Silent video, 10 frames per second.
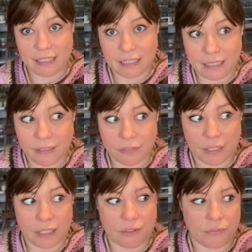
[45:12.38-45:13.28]
even
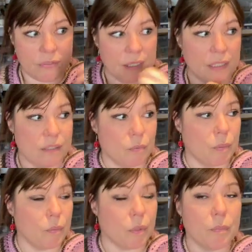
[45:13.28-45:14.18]
if it is a
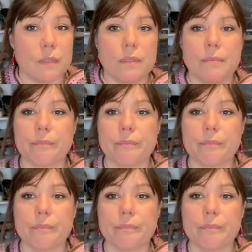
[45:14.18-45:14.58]
repurpose.